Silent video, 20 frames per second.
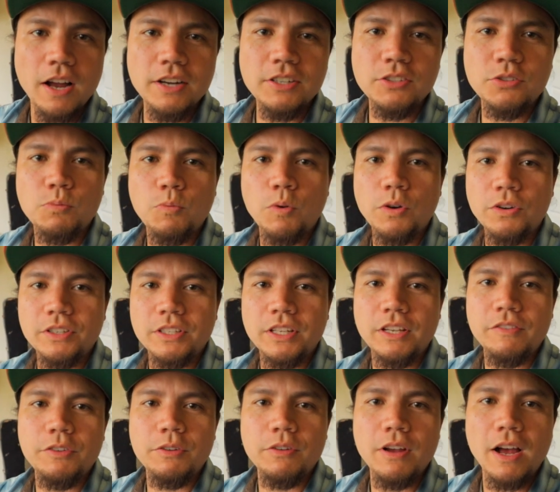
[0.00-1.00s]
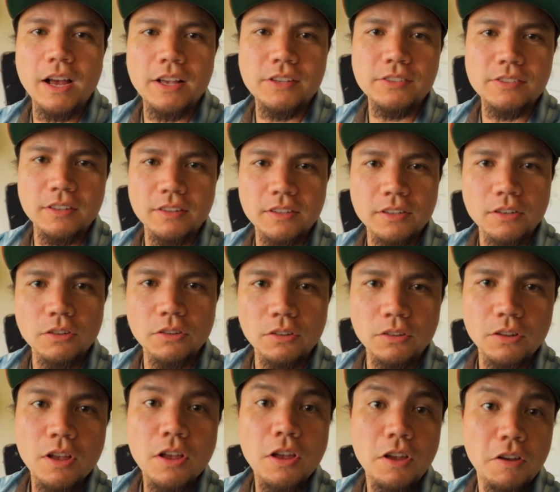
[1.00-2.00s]
I just wanted to give you guys a
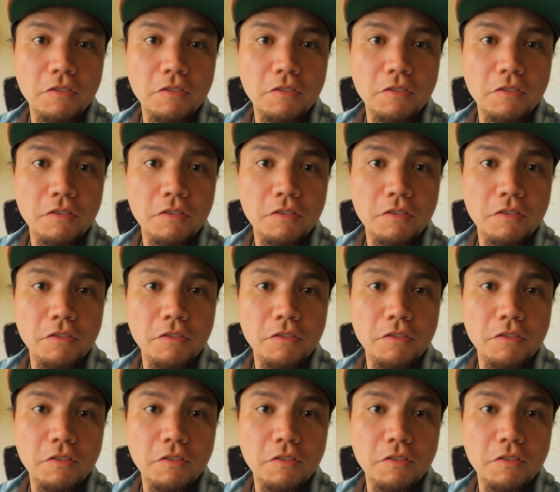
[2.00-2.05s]
little